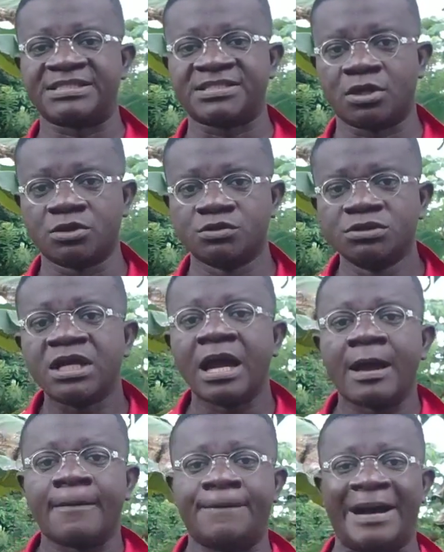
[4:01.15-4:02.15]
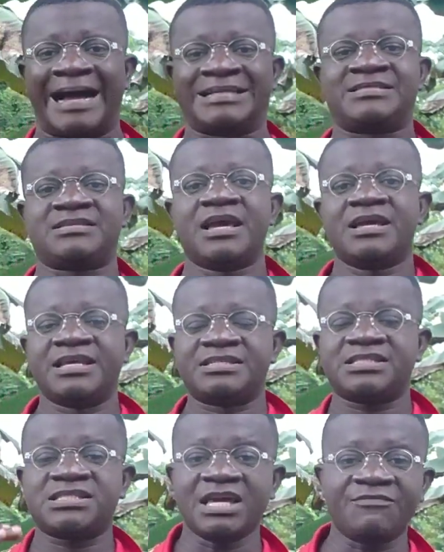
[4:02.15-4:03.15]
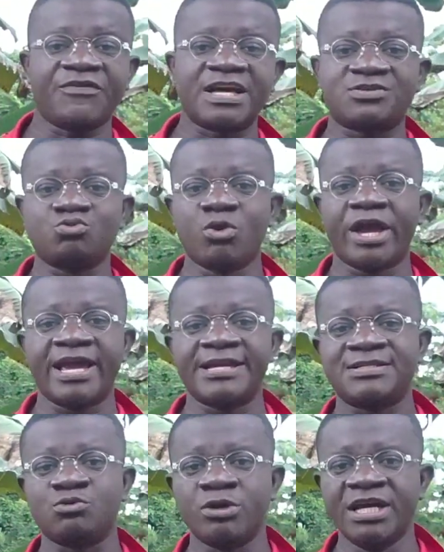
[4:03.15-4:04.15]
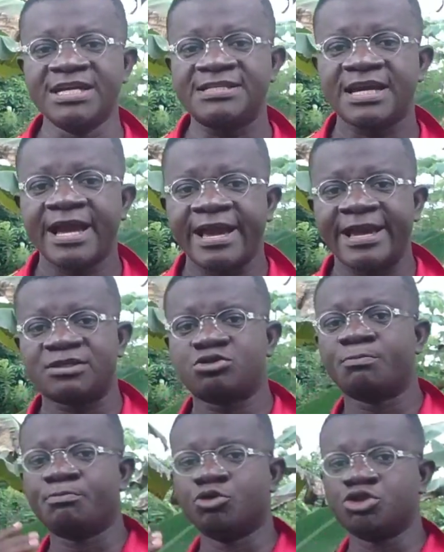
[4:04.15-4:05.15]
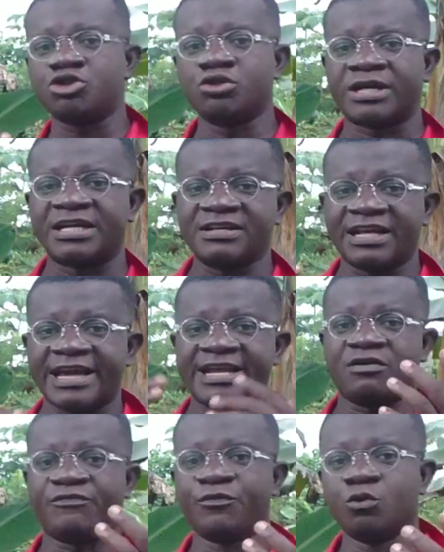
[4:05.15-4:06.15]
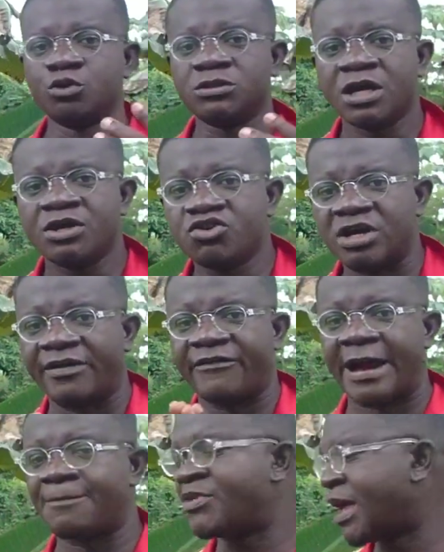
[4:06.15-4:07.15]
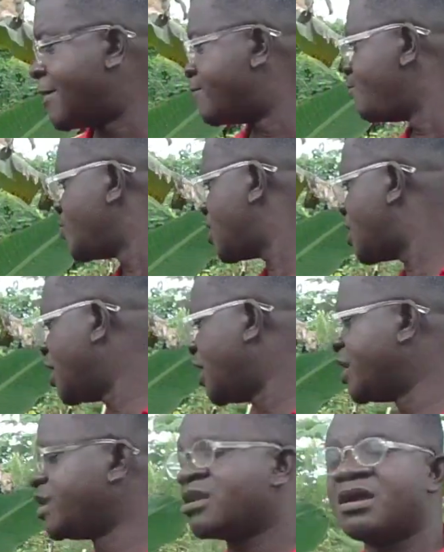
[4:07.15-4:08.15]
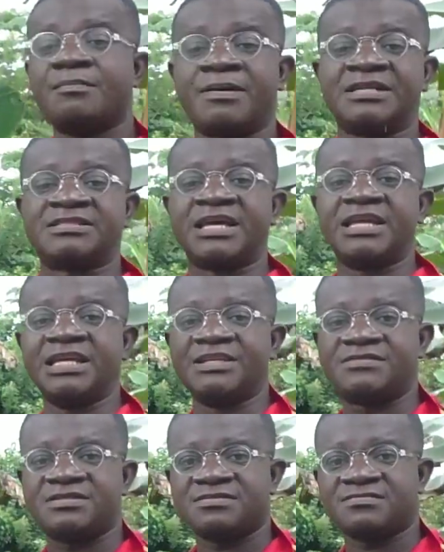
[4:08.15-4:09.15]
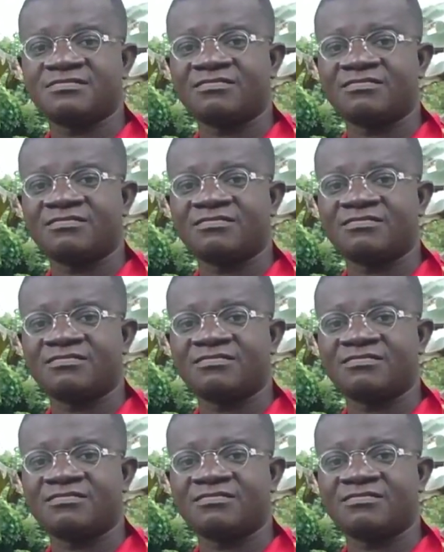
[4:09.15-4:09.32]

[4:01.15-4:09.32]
It's all good, but the safest way to eat is to you can get your food, you can wrap them in plantain leaves.